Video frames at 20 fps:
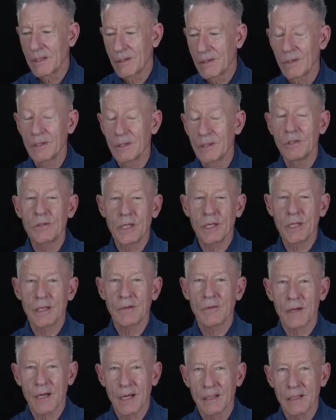you get
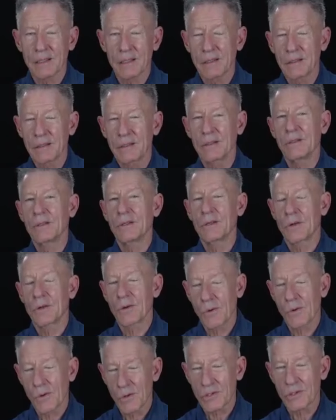right, your
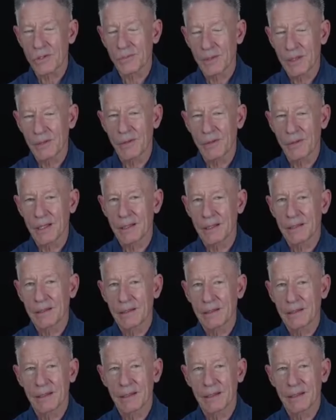horse will be right.